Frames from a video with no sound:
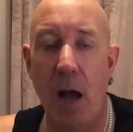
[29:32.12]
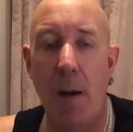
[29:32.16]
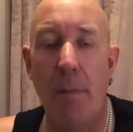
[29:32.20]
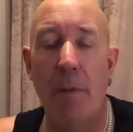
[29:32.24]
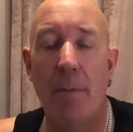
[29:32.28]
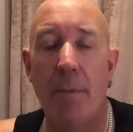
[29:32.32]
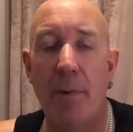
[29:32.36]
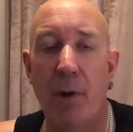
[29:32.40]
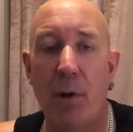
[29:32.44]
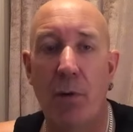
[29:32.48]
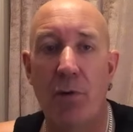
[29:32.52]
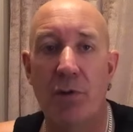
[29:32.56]

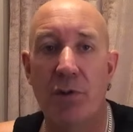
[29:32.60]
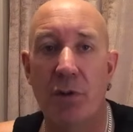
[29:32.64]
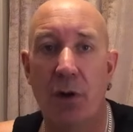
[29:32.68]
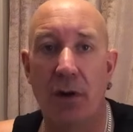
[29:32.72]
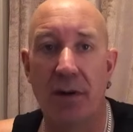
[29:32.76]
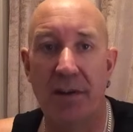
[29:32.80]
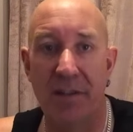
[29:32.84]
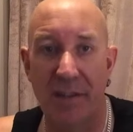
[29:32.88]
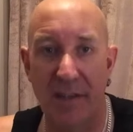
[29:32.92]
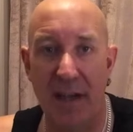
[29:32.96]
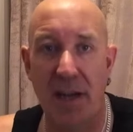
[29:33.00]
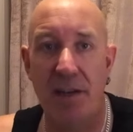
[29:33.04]

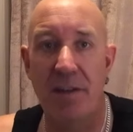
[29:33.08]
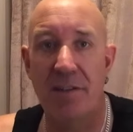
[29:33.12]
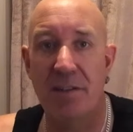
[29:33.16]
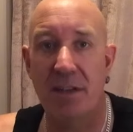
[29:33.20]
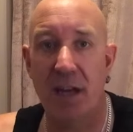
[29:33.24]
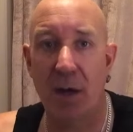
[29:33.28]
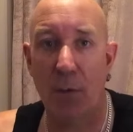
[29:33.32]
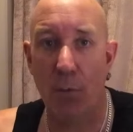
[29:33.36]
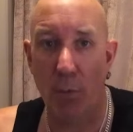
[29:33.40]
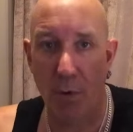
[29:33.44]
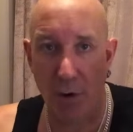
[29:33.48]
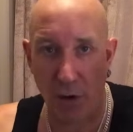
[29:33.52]
monoxide
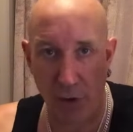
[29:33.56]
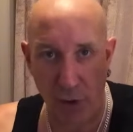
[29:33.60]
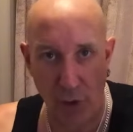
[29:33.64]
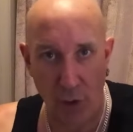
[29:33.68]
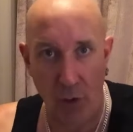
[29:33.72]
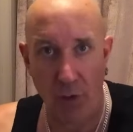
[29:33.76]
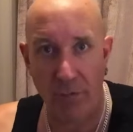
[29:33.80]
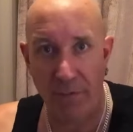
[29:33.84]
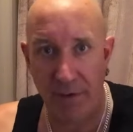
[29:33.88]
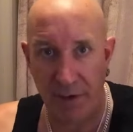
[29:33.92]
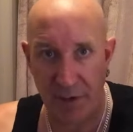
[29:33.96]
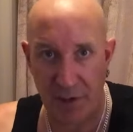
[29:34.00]
sensor would have gone
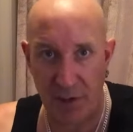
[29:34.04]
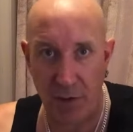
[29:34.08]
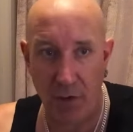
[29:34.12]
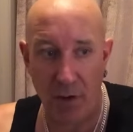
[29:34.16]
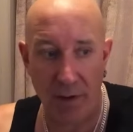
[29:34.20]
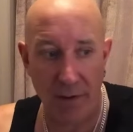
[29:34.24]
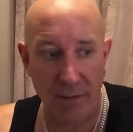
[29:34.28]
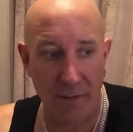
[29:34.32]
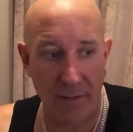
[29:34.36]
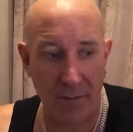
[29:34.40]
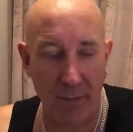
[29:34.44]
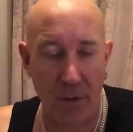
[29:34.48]
off
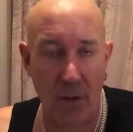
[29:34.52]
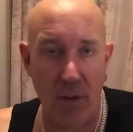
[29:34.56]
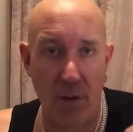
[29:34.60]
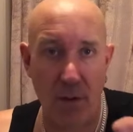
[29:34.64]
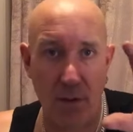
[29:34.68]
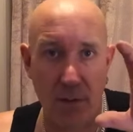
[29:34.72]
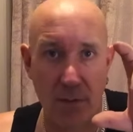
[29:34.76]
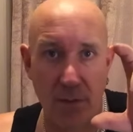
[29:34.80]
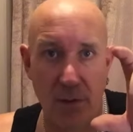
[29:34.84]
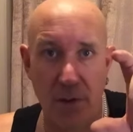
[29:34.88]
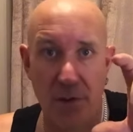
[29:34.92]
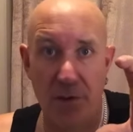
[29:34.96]
inside,
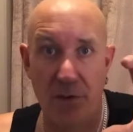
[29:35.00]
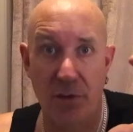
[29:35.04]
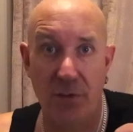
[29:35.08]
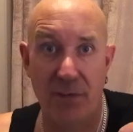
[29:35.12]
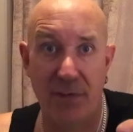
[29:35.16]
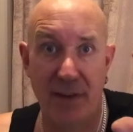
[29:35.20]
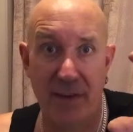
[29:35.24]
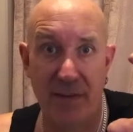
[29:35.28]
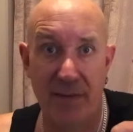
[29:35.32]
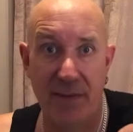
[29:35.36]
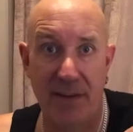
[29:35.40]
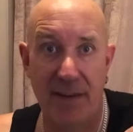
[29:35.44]
because
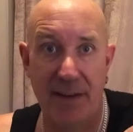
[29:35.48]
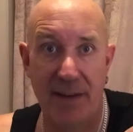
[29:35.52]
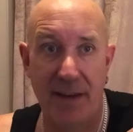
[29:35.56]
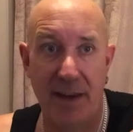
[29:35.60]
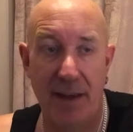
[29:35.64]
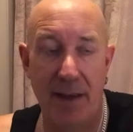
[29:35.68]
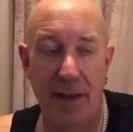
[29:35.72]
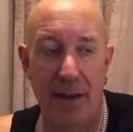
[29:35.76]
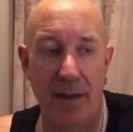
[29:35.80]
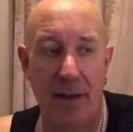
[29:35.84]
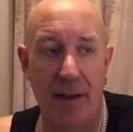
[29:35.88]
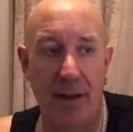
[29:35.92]
the
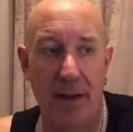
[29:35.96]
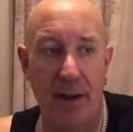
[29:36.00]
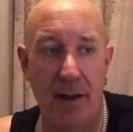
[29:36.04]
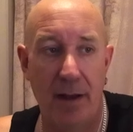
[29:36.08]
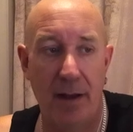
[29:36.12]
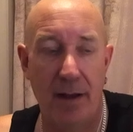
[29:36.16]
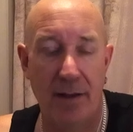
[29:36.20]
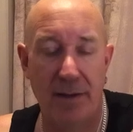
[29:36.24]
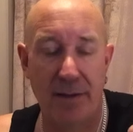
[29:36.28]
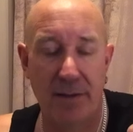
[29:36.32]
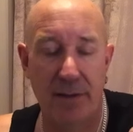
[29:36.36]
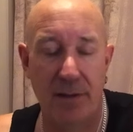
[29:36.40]

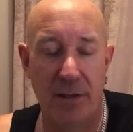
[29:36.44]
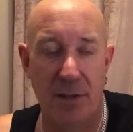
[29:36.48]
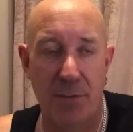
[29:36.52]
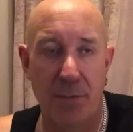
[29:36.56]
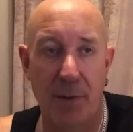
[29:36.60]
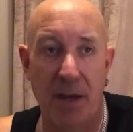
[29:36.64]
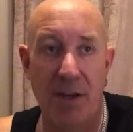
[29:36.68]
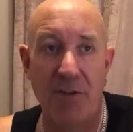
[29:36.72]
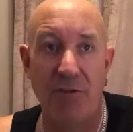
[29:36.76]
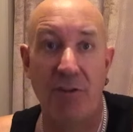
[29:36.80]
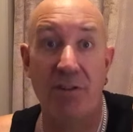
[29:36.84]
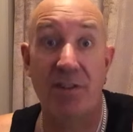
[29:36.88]

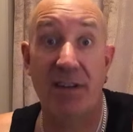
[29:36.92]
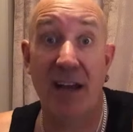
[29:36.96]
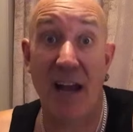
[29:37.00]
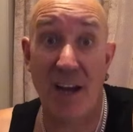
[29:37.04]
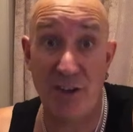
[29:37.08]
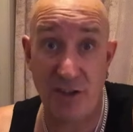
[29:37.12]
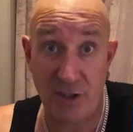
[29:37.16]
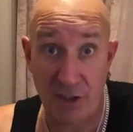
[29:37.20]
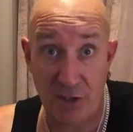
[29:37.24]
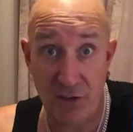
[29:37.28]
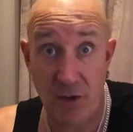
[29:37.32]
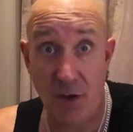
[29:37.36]
display screen is
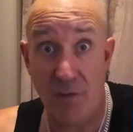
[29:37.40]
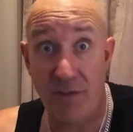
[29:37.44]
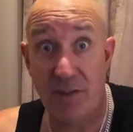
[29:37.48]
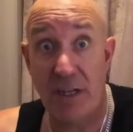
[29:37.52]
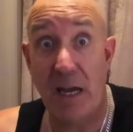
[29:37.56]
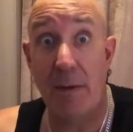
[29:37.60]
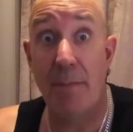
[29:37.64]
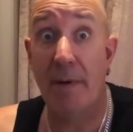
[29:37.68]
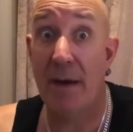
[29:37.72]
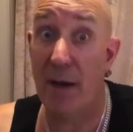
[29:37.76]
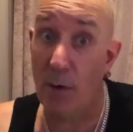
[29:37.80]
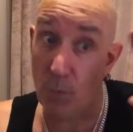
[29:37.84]
actually inside the
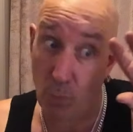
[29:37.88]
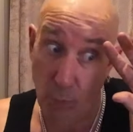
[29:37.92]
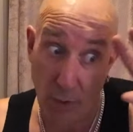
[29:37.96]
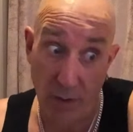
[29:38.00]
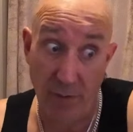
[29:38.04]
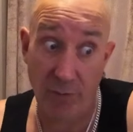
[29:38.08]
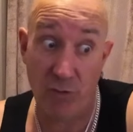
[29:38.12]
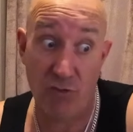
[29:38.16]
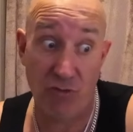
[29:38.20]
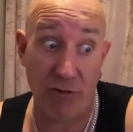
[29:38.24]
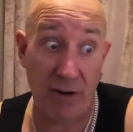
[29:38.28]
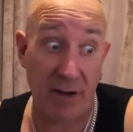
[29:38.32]
tub. It would
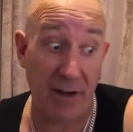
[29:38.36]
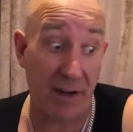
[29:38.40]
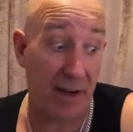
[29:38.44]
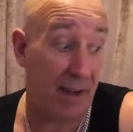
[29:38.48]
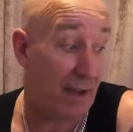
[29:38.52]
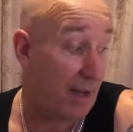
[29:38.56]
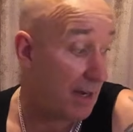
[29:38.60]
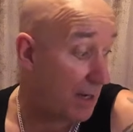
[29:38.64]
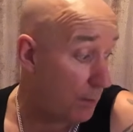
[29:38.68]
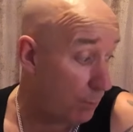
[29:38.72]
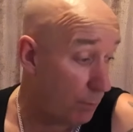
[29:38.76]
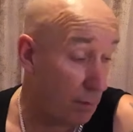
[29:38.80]
have triggered it
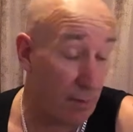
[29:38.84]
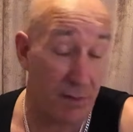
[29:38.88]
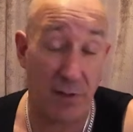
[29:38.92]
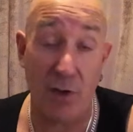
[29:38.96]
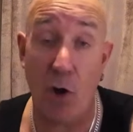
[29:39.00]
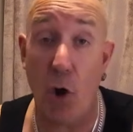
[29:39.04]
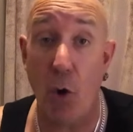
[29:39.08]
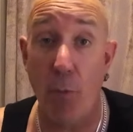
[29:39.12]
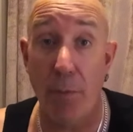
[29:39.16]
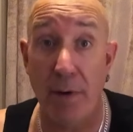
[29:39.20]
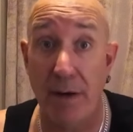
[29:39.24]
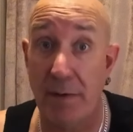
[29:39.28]
and it would have
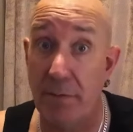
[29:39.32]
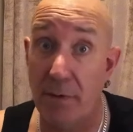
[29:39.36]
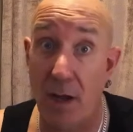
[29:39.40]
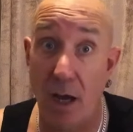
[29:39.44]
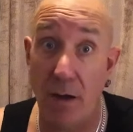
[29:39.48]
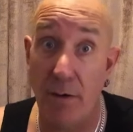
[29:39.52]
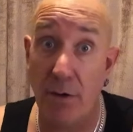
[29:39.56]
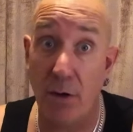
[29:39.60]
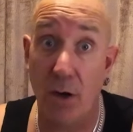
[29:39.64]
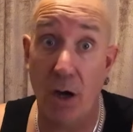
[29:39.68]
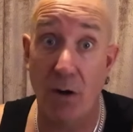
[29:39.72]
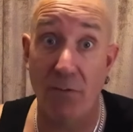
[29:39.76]
told me, no,
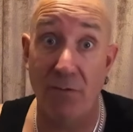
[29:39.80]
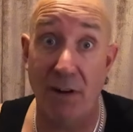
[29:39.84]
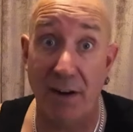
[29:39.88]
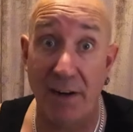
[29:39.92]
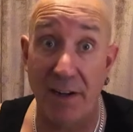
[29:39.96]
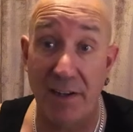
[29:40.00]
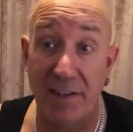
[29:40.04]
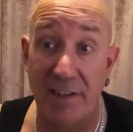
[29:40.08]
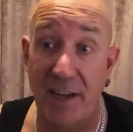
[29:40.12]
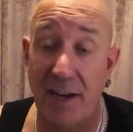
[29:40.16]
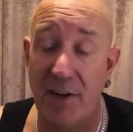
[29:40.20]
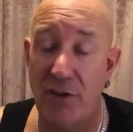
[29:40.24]
you can't run
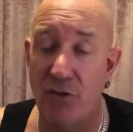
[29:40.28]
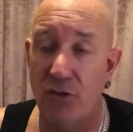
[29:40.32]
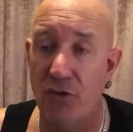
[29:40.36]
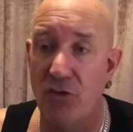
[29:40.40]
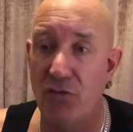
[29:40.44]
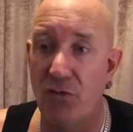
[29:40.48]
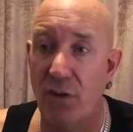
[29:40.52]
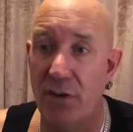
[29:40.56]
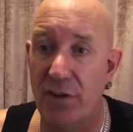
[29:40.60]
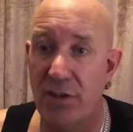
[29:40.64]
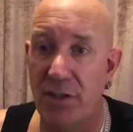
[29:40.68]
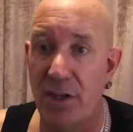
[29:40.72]
it, dangerous,
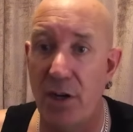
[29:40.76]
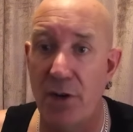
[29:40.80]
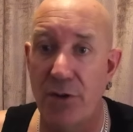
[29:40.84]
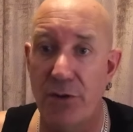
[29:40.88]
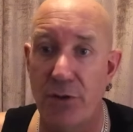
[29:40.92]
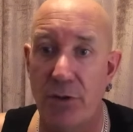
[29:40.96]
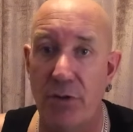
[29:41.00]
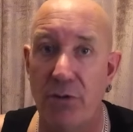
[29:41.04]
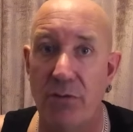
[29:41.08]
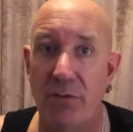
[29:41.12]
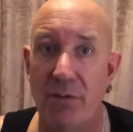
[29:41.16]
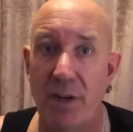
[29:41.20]

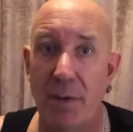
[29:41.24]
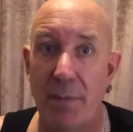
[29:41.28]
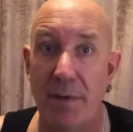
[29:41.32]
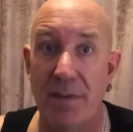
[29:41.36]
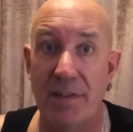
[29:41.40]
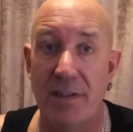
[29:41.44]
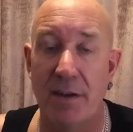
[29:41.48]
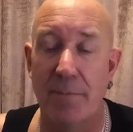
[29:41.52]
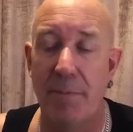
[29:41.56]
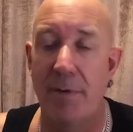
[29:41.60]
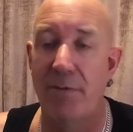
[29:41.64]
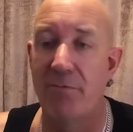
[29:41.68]
CO2 limits
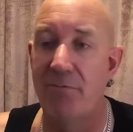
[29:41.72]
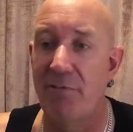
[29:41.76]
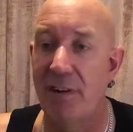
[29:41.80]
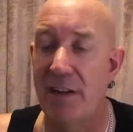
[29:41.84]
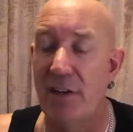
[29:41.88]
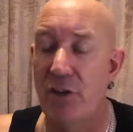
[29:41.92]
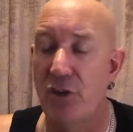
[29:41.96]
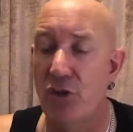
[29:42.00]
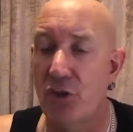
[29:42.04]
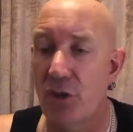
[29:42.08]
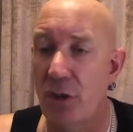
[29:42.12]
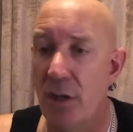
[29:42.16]
have been
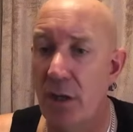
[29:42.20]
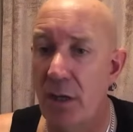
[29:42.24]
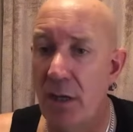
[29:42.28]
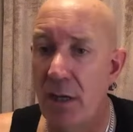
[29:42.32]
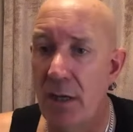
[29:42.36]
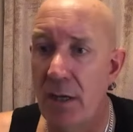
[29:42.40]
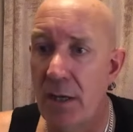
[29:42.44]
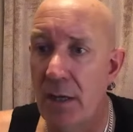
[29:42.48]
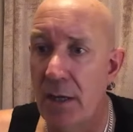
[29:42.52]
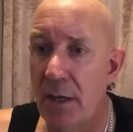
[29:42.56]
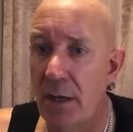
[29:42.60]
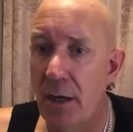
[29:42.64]
reached.
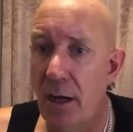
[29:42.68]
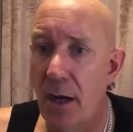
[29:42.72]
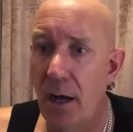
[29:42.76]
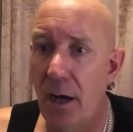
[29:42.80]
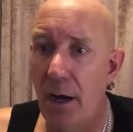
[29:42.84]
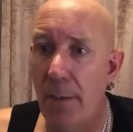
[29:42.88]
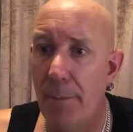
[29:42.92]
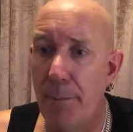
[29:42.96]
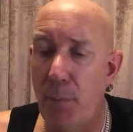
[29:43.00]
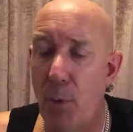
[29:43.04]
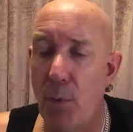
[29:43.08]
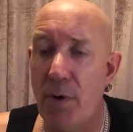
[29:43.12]

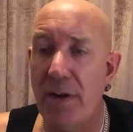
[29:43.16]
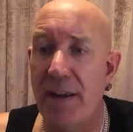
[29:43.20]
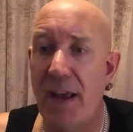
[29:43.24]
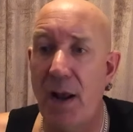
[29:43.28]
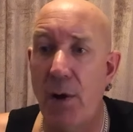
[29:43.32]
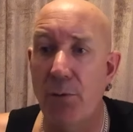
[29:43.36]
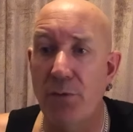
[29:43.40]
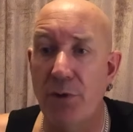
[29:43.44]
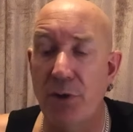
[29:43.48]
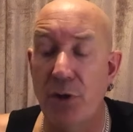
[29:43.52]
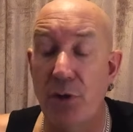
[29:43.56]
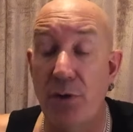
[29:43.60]
But what you can
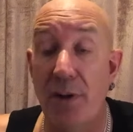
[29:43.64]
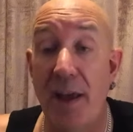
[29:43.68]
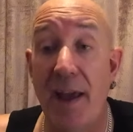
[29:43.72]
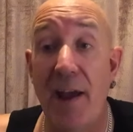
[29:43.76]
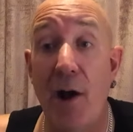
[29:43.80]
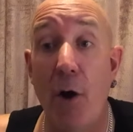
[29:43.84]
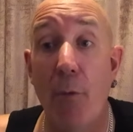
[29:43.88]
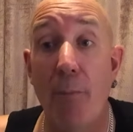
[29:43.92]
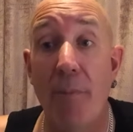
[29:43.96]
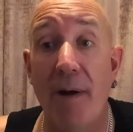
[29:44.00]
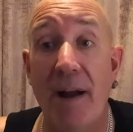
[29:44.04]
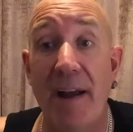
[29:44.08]
also do to
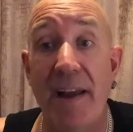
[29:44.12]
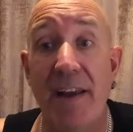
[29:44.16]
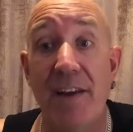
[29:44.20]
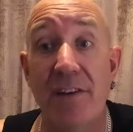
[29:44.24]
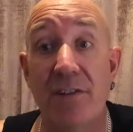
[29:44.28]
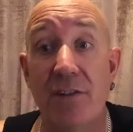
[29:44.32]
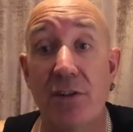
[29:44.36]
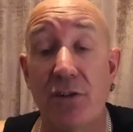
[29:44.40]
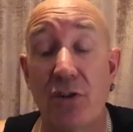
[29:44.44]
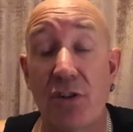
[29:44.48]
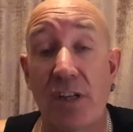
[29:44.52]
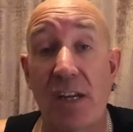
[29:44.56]
help that is
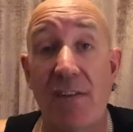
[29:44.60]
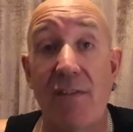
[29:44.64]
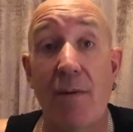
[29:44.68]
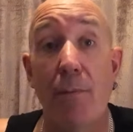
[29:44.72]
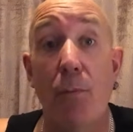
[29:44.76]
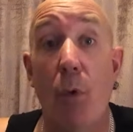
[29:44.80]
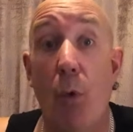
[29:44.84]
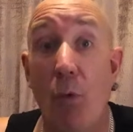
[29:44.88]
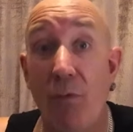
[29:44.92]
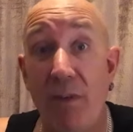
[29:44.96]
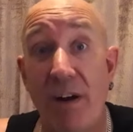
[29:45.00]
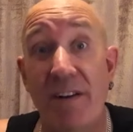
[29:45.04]
to just give it
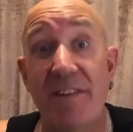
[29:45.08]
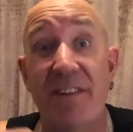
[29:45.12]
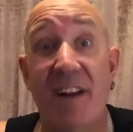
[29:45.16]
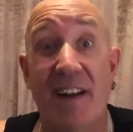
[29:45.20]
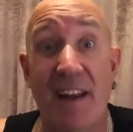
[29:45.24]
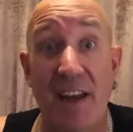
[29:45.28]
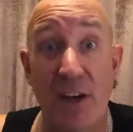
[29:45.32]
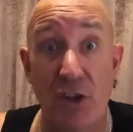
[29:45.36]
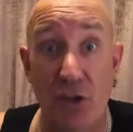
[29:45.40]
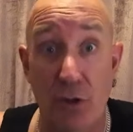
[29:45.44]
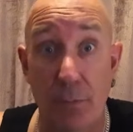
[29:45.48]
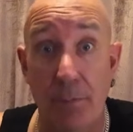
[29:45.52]
more
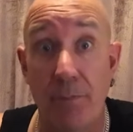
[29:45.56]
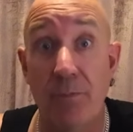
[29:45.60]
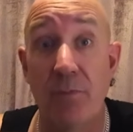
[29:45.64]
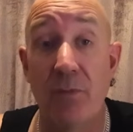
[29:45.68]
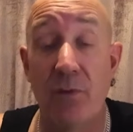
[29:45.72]
ventilation,